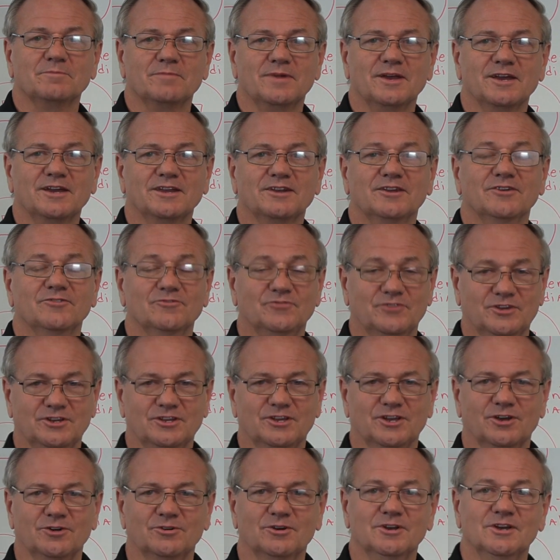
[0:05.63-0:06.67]
Man
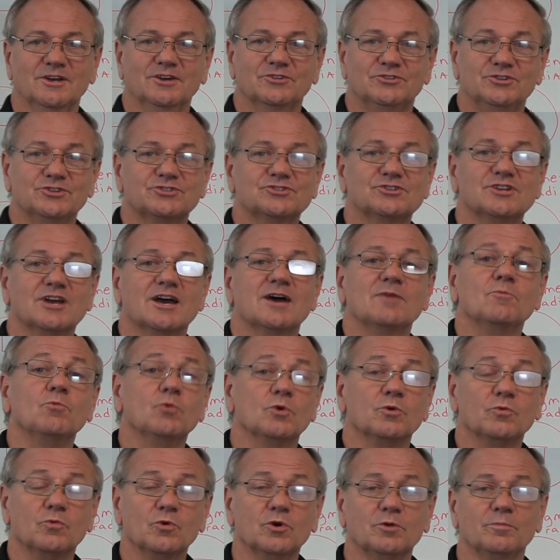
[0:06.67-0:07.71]
video. This time
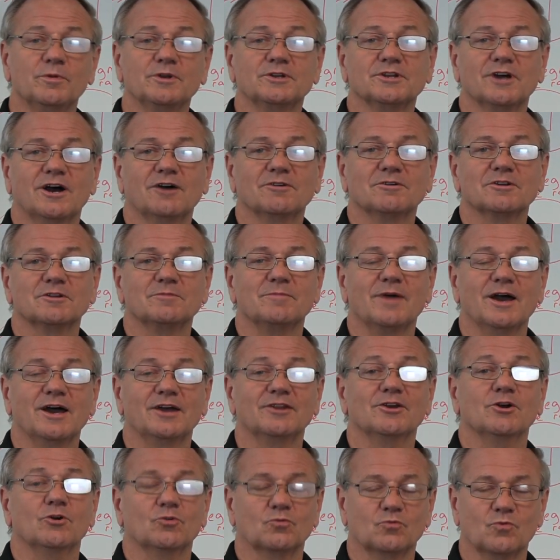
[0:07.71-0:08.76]
we will be talking
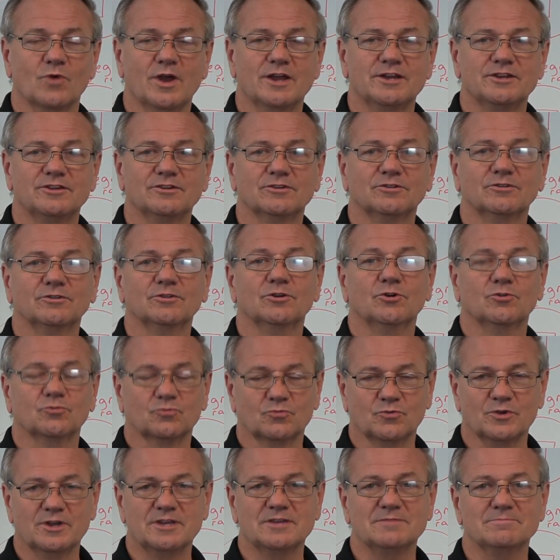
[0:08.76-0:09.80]
about radial
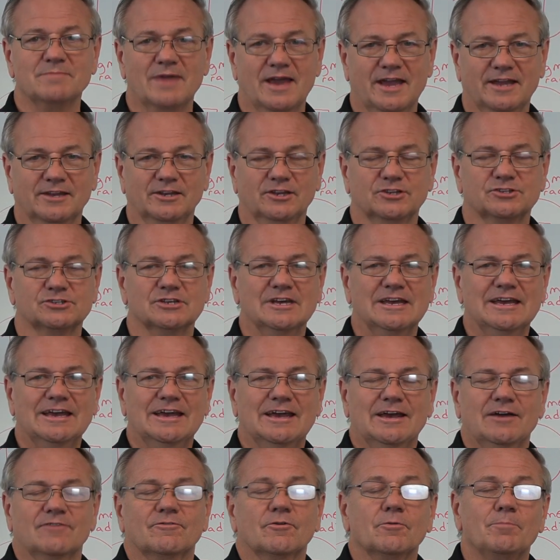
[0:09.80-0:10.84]
ring magnets.
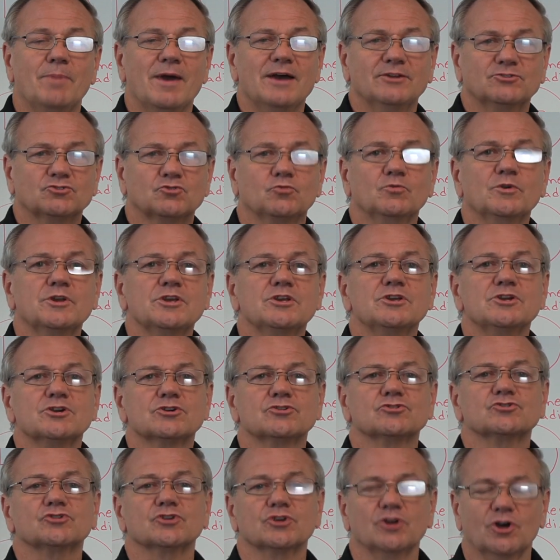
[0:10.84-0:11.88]
About 20
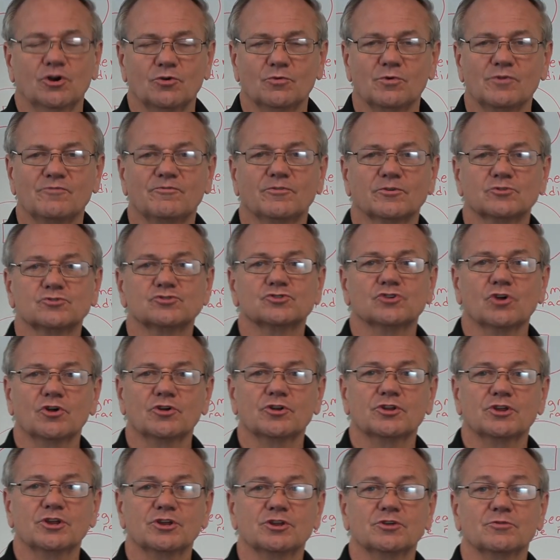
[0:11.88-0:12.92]
years ago, we first
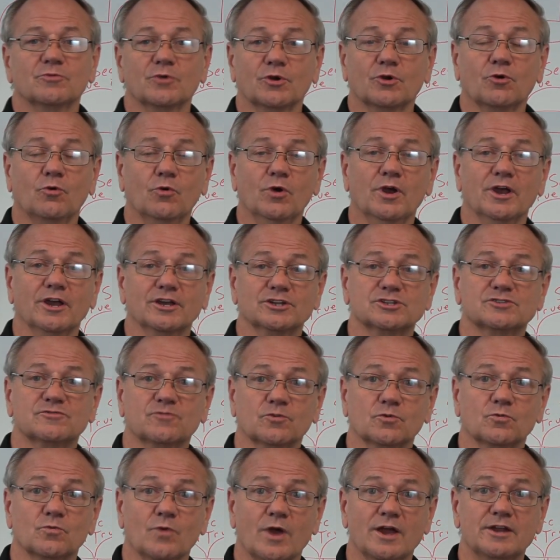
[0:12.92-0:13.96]
started getting requests
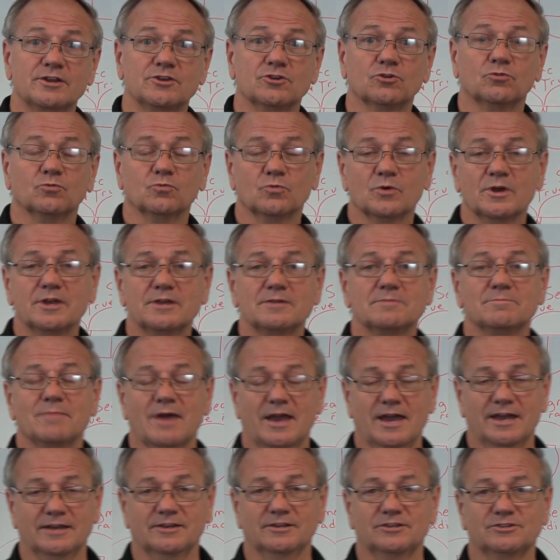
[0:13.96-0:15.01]
for radial ring
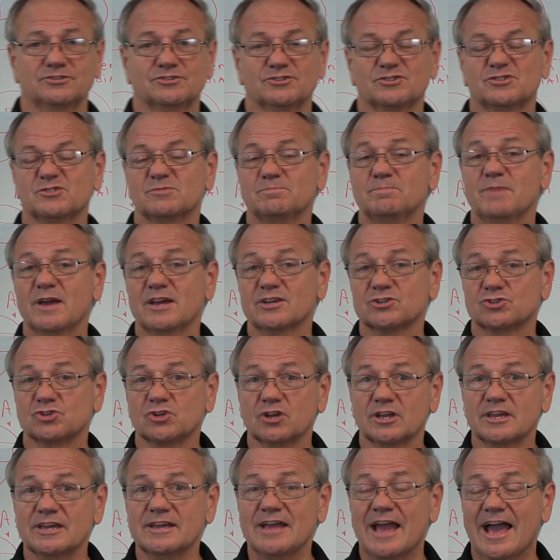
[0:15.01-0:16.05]
magnets,
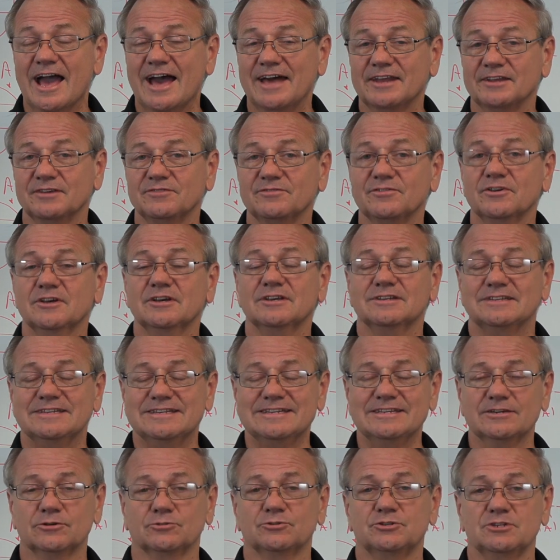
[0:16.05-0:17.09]
especially out of
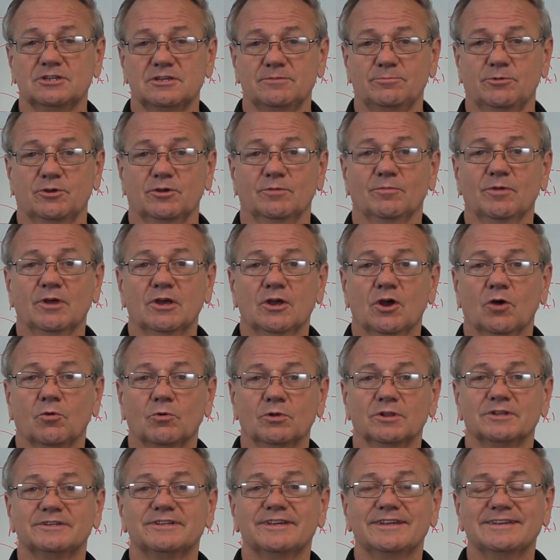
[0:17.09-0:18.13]
neodymium.
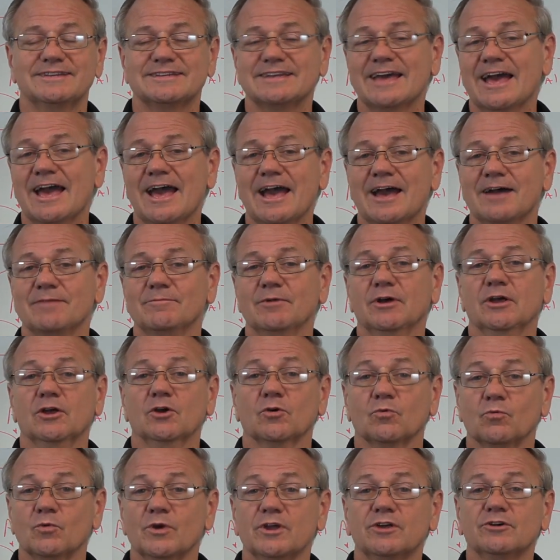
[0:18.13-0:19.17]
Well, at that time,
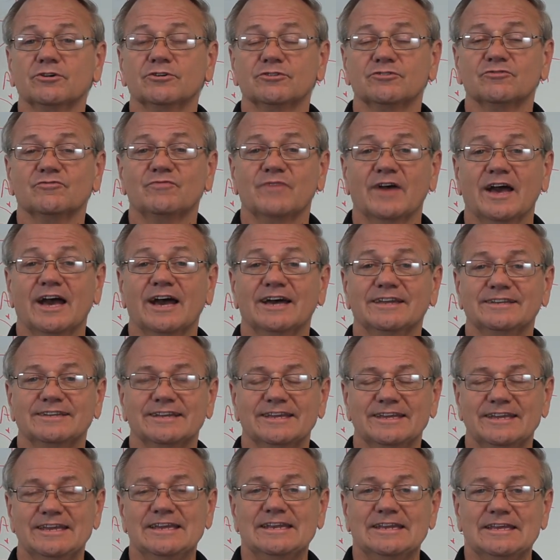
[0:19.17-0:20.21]
we couldn't find
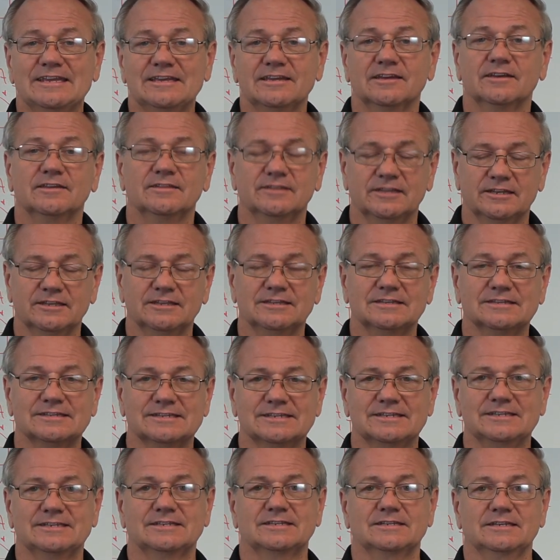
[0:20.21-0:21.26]
any that
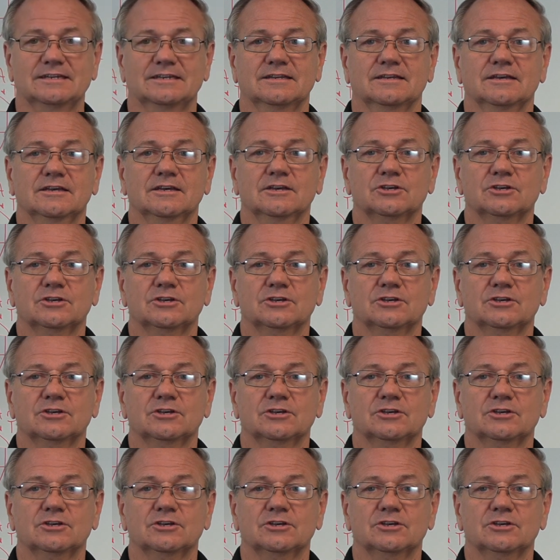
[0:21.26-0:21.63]
existed.